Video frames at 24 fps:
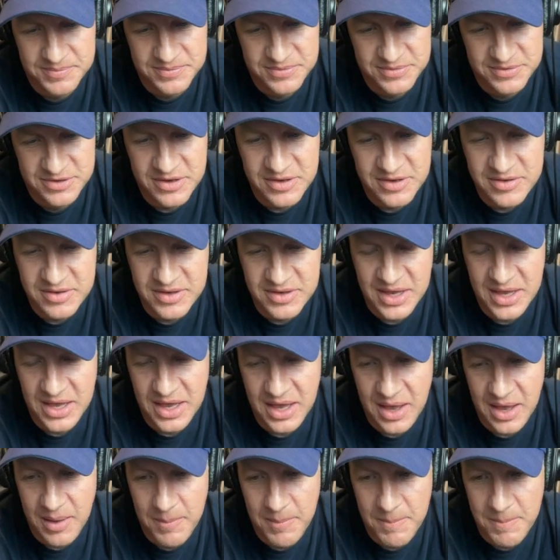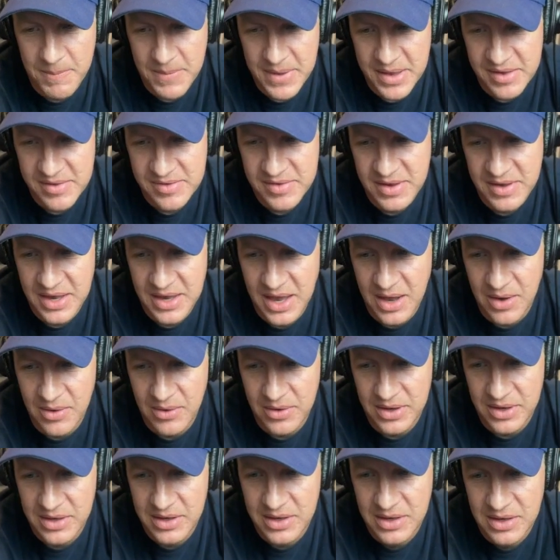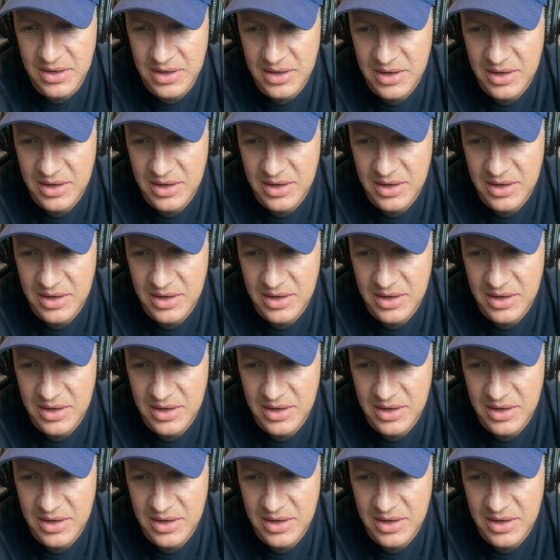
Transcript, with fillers: Just amazing outing.